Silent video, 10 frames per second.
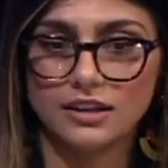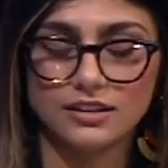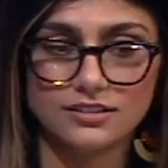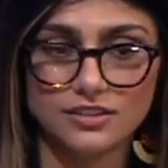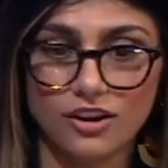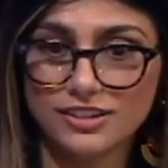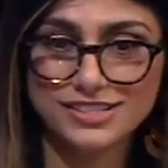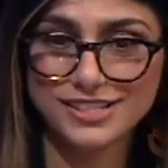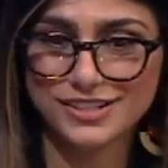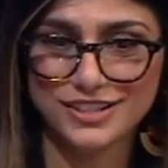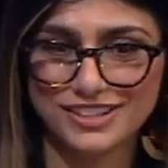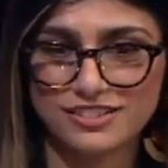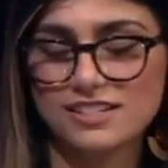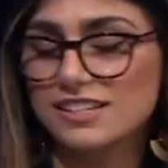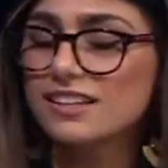I honestly started
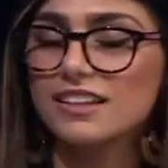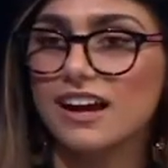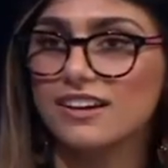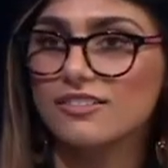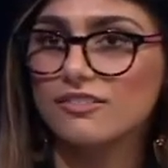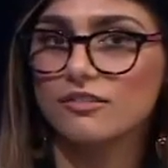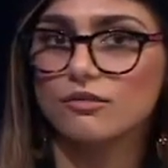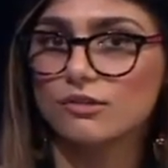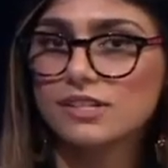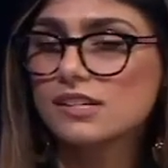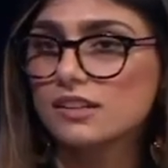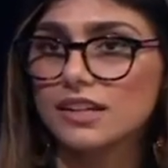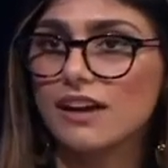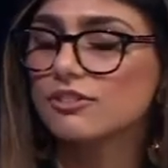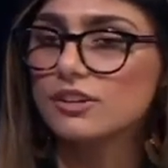seeing that
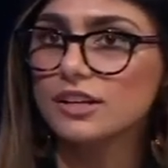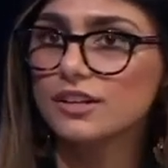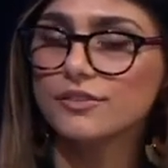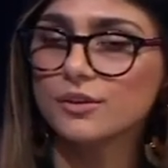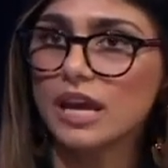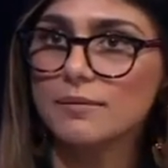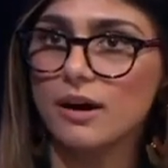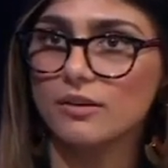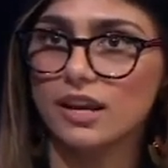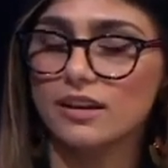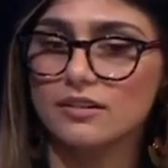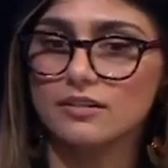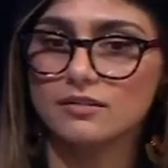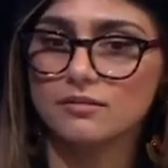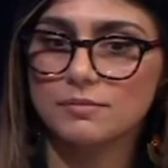recently after the interview came out,
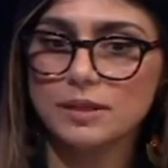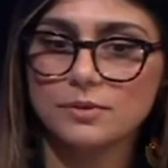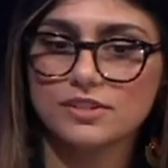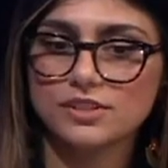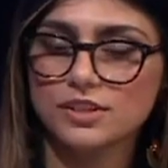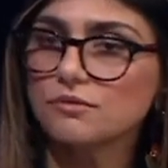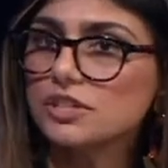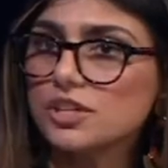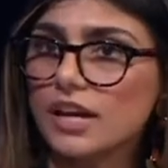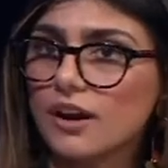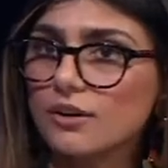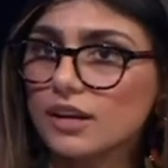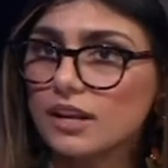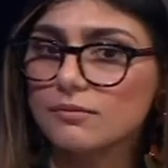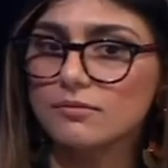and people started reaching
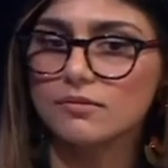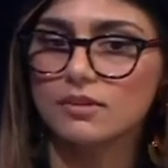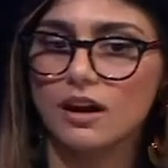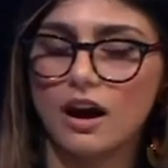out, and